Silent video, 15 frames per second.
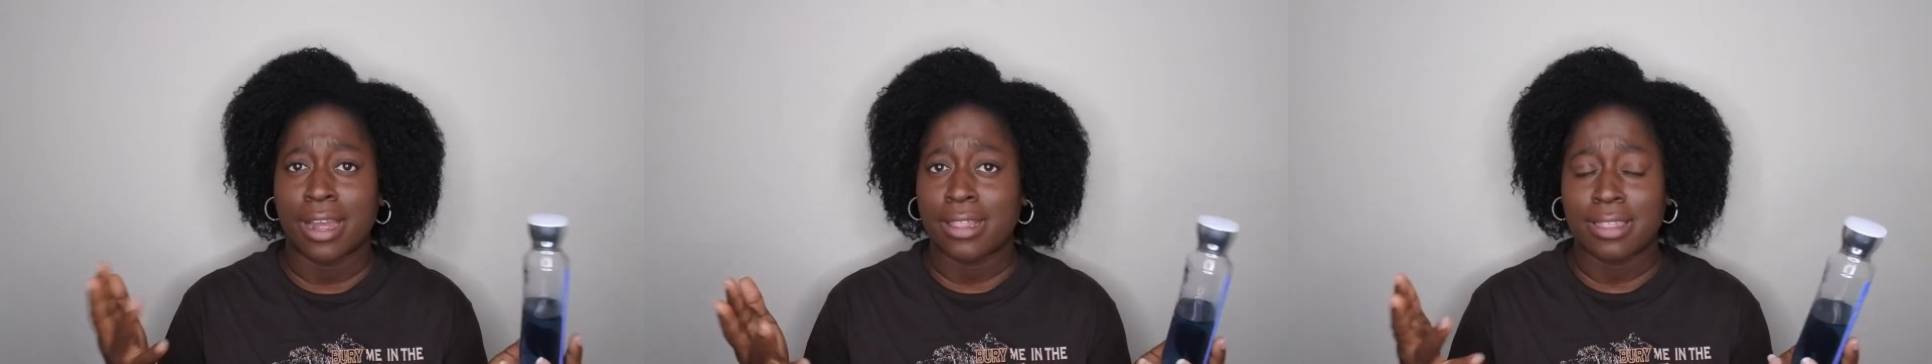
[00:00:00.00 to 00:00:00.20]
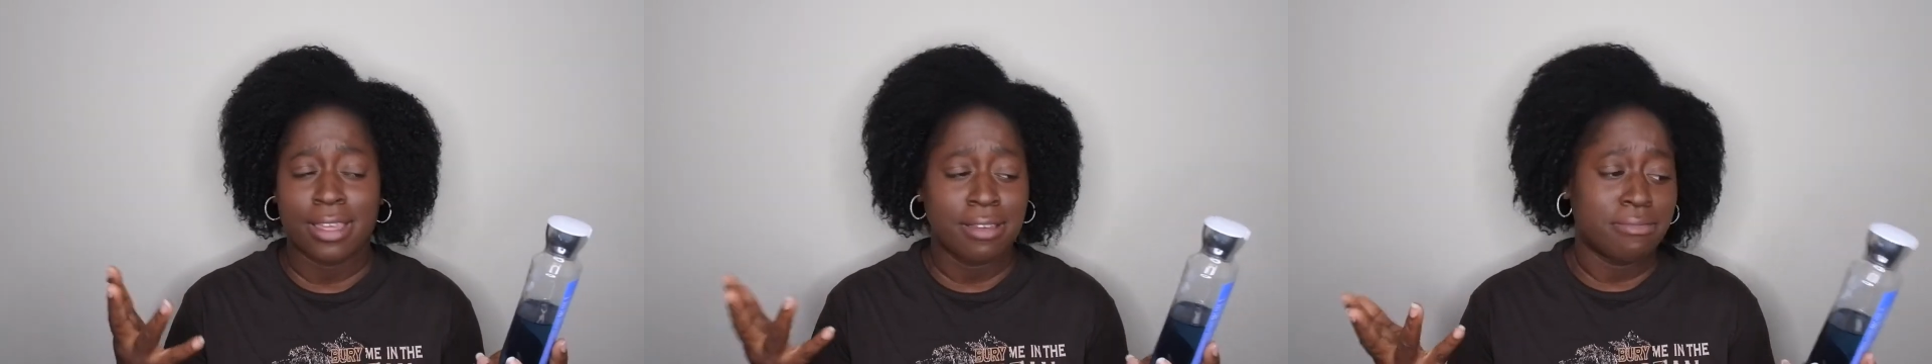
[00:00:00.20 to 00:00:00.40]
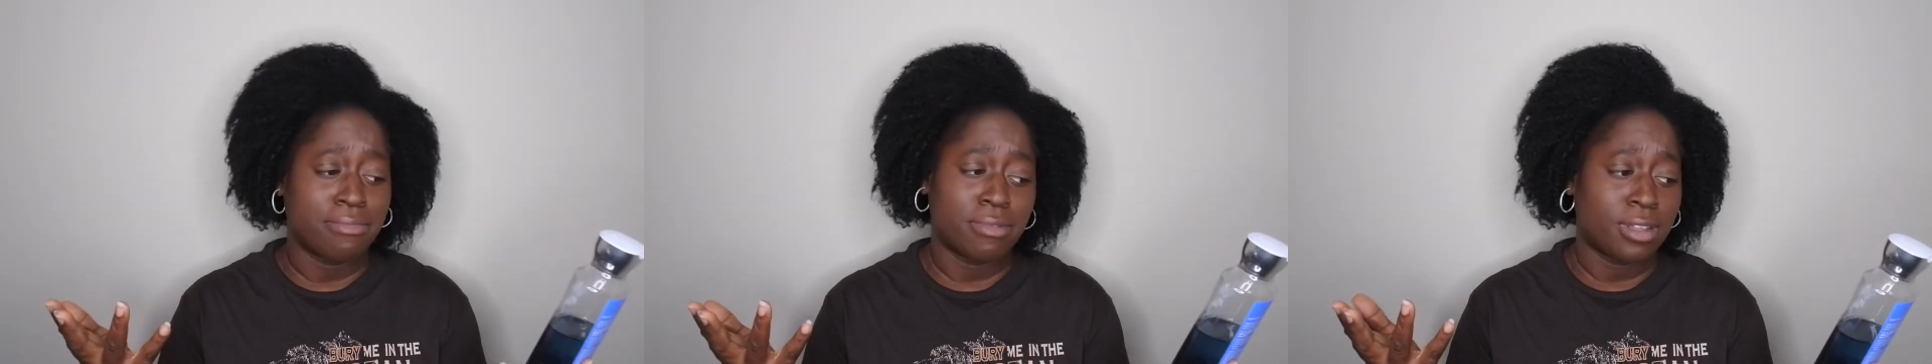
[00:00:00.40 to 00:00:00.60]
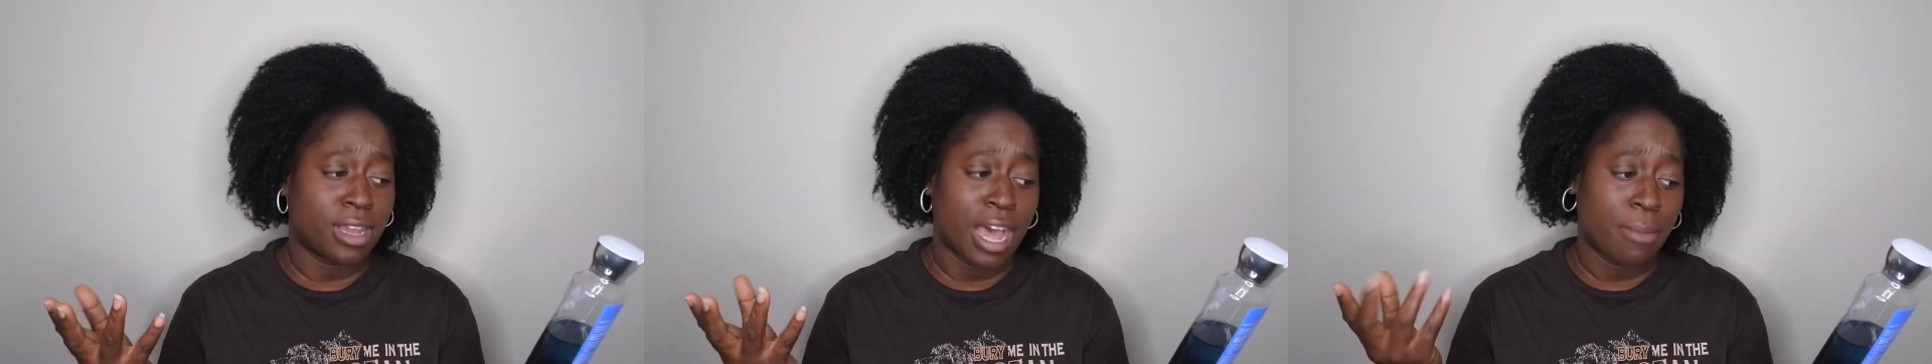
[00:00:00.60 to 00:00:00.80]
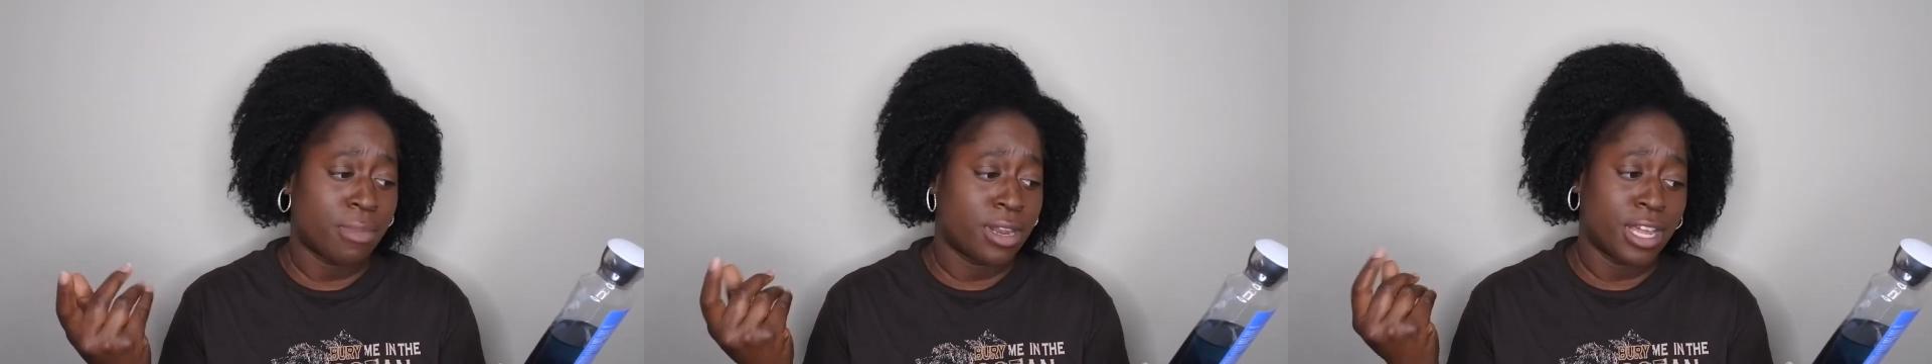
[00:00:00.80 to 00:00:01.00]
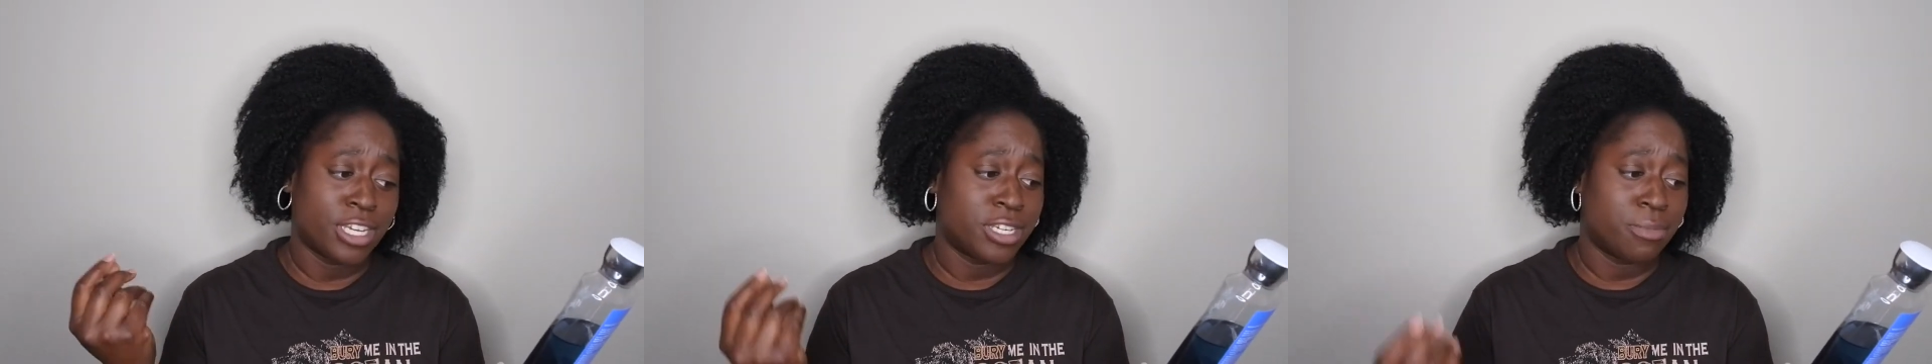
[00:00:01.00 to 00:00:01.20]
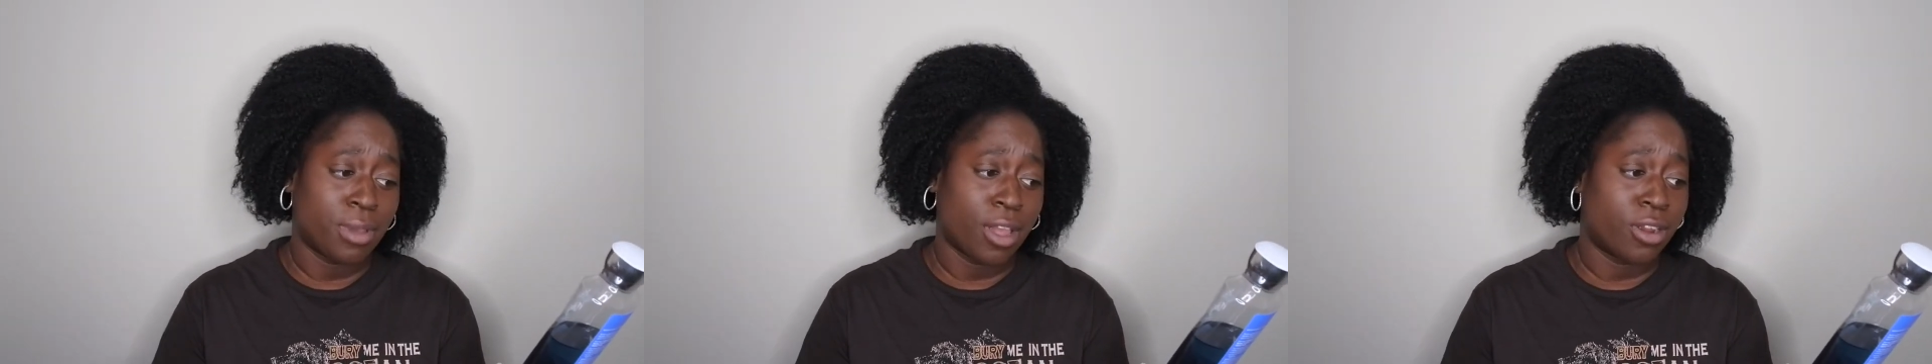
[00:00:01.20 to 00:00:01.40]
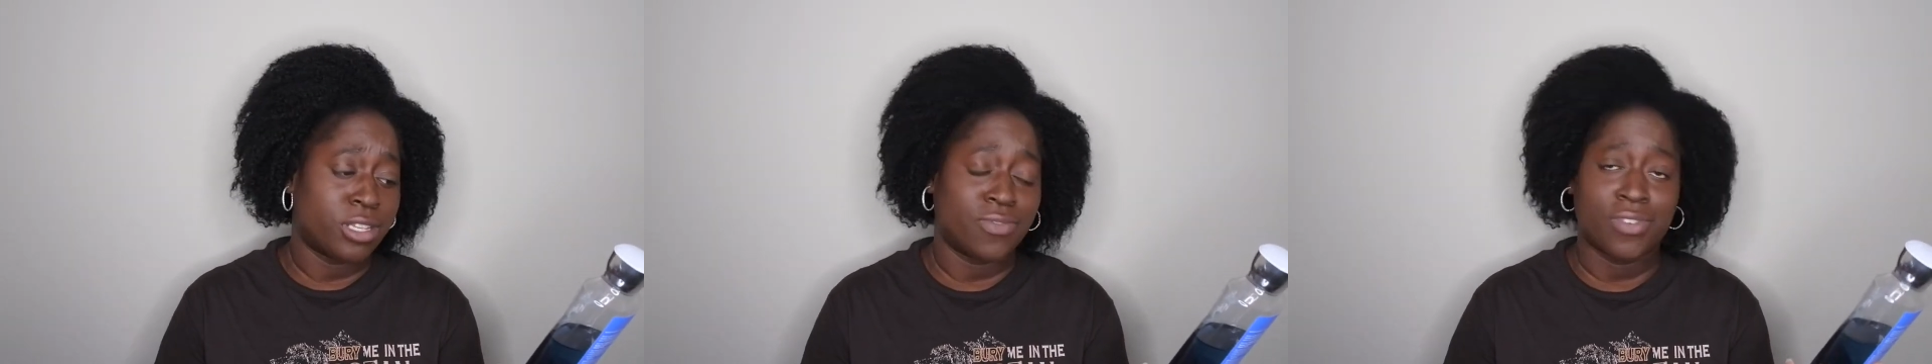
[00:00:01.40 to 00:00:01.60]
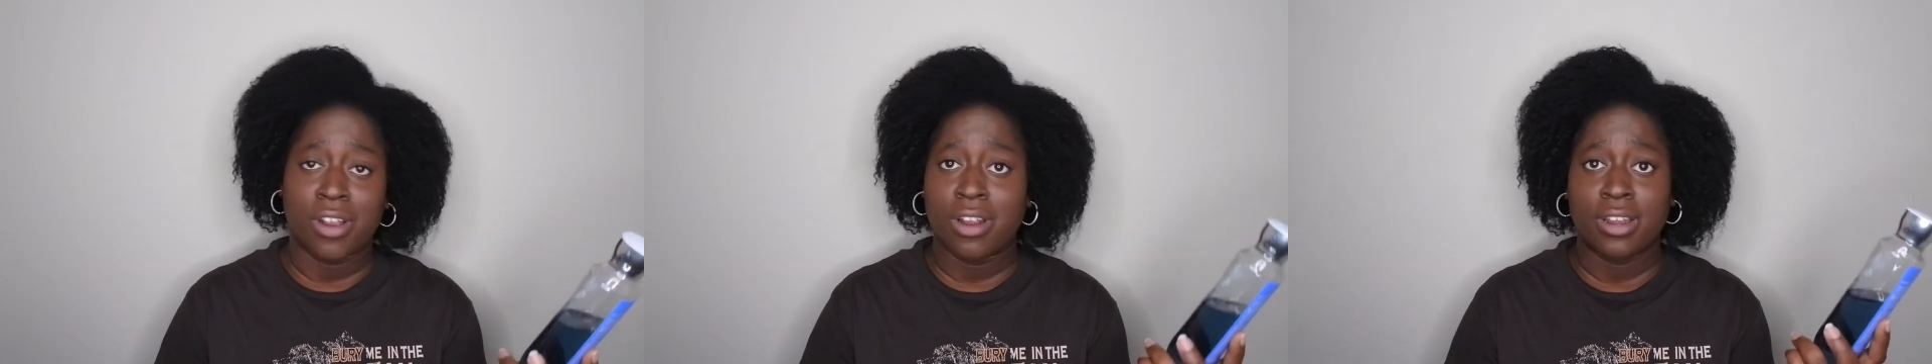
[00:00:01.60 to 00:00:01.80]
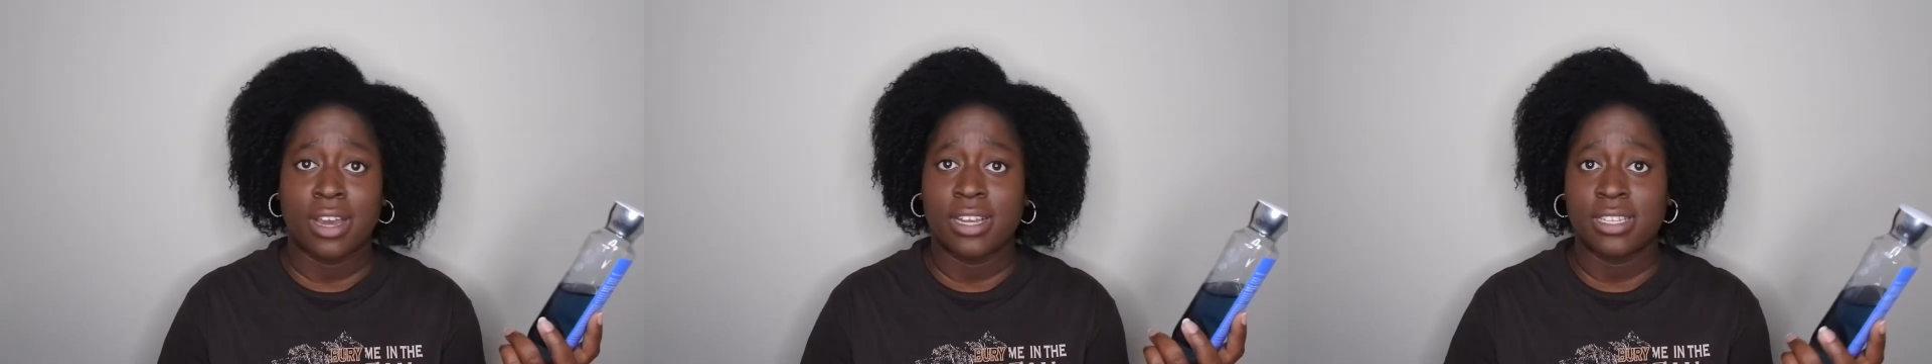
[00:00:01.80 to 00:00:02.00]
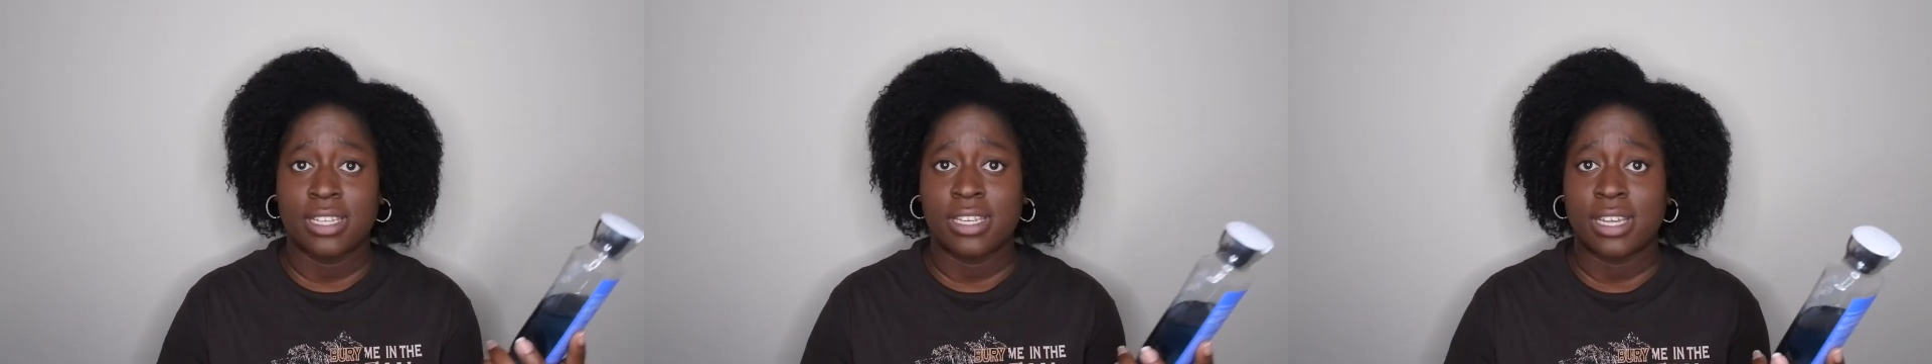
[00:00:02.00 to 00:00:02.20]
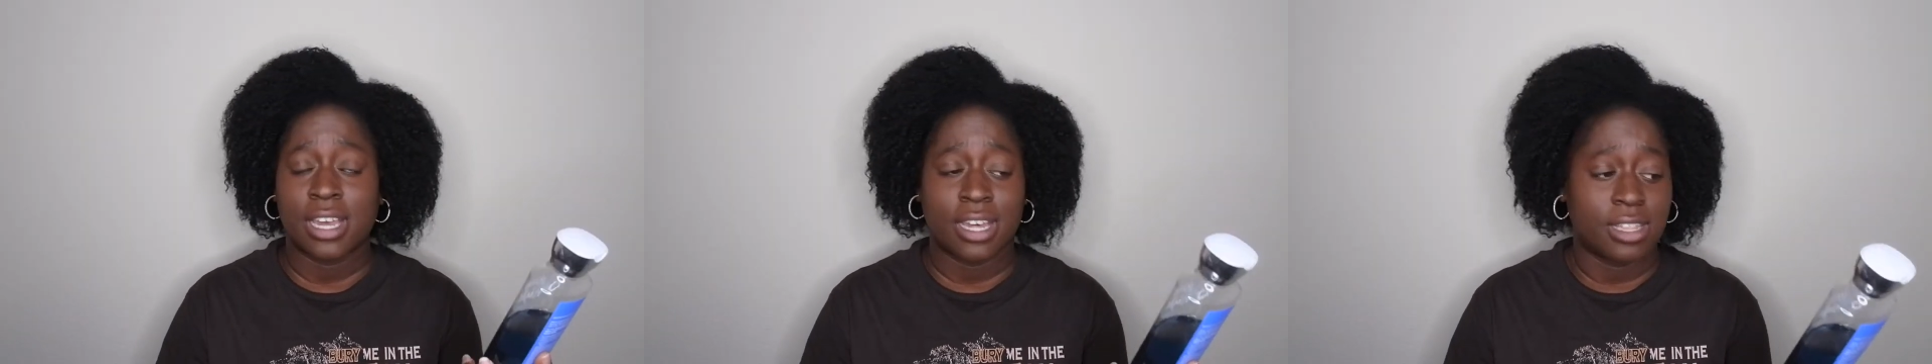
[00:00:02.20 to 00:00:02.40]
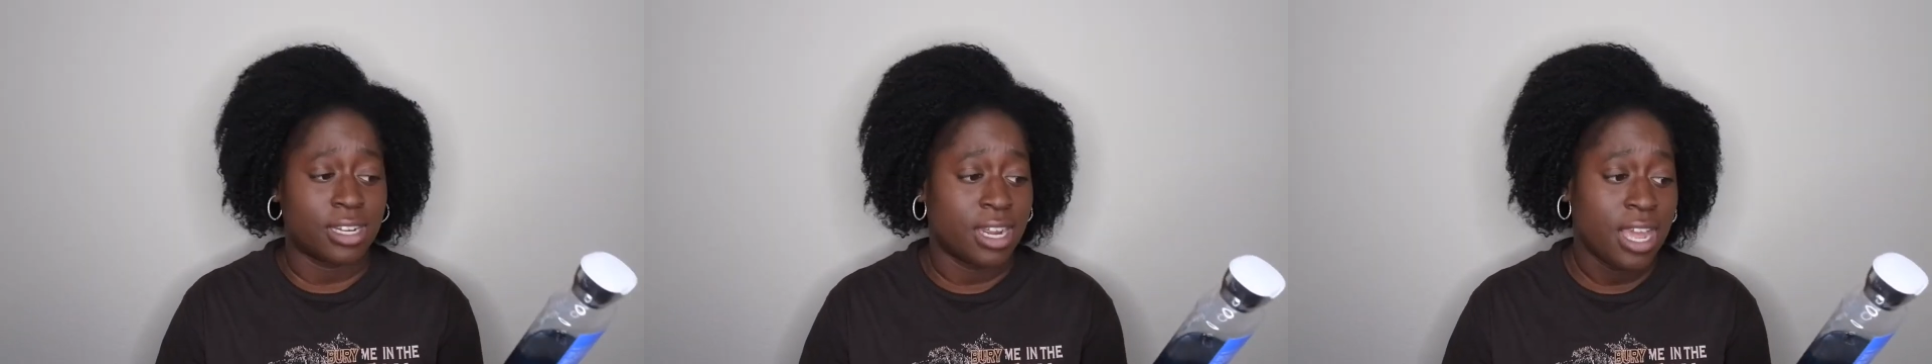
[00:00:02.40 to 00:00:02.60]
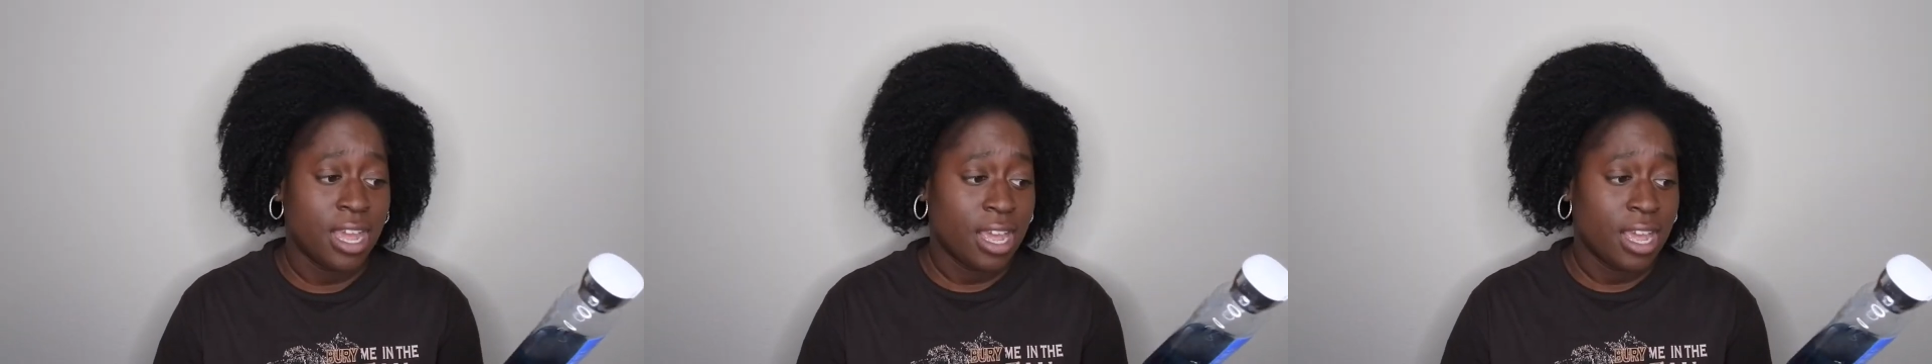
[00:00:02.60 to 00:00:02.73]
I think the combination pairs very nicely together.